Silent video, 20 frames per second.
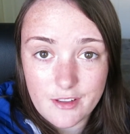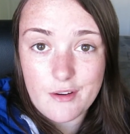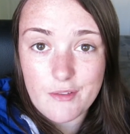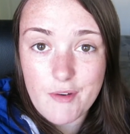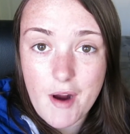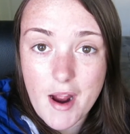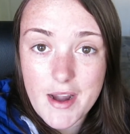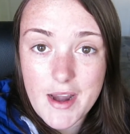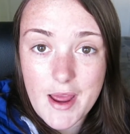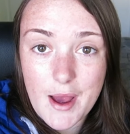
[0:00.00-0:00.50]

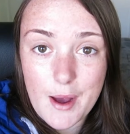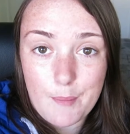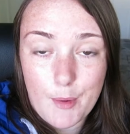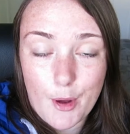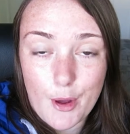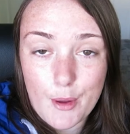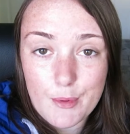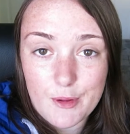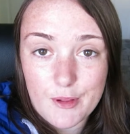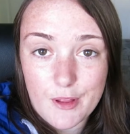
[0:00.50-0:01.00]
Right now I'm
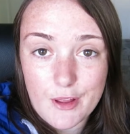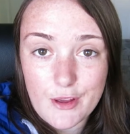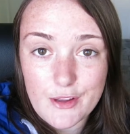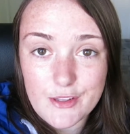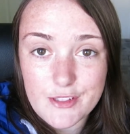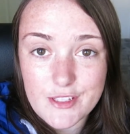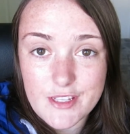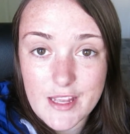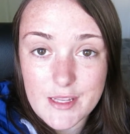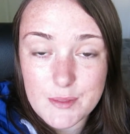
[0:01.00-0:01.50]
home alone,
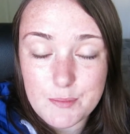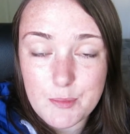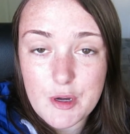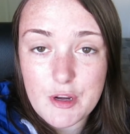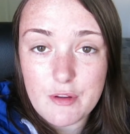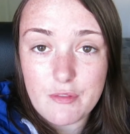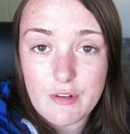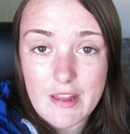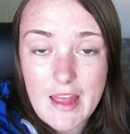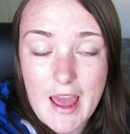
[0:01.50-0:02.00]
so that's
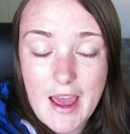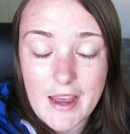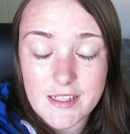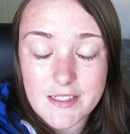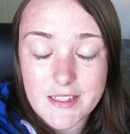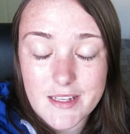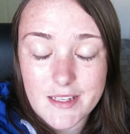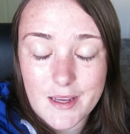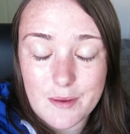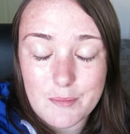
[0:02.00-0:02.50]
pretty
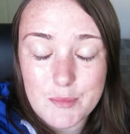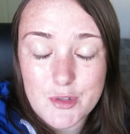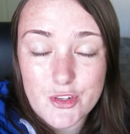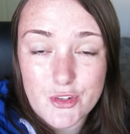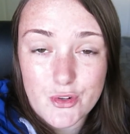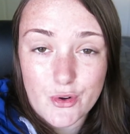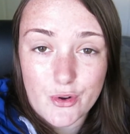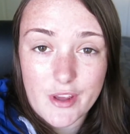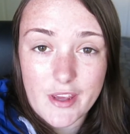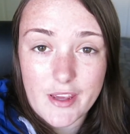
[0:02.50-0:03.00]
relaxing. I'm
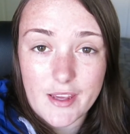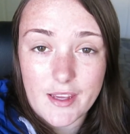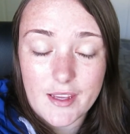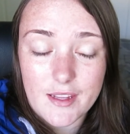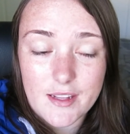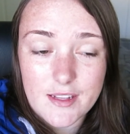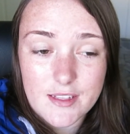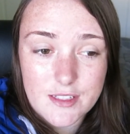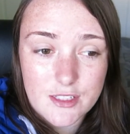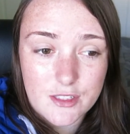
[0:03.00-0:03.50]
enjoying
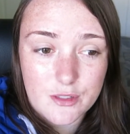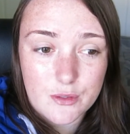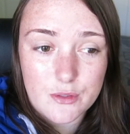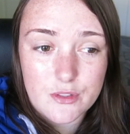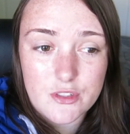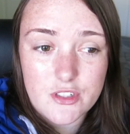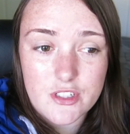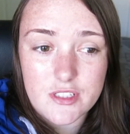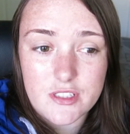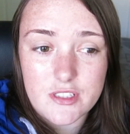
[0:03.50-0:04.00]
it. It's
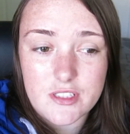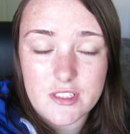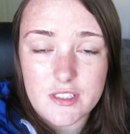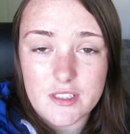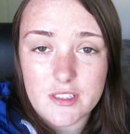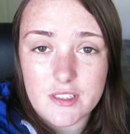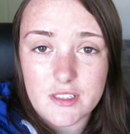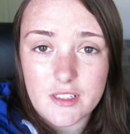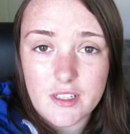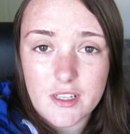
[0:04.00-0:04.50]
good just
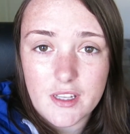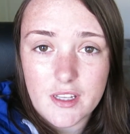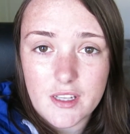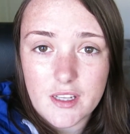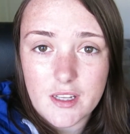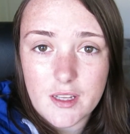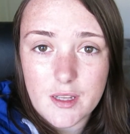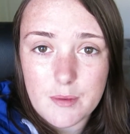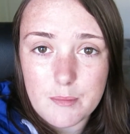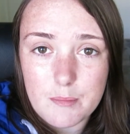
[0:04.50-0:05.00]

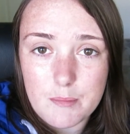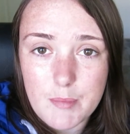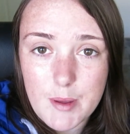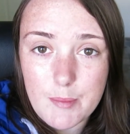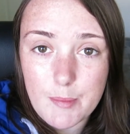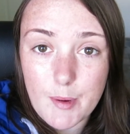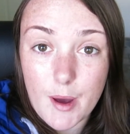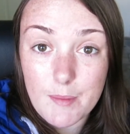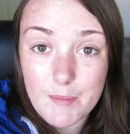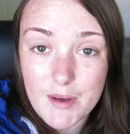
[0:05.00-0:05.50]
to be
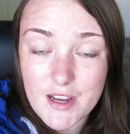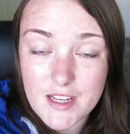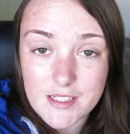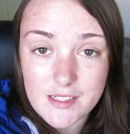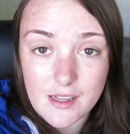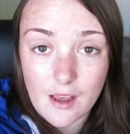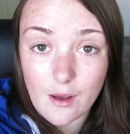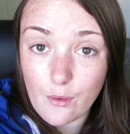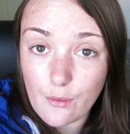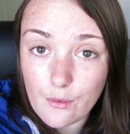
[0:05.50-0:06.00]
by
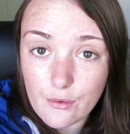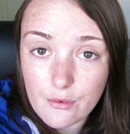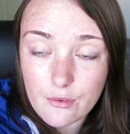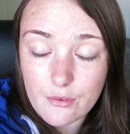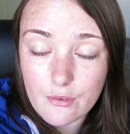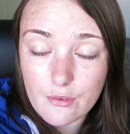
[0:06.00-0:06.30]
myself.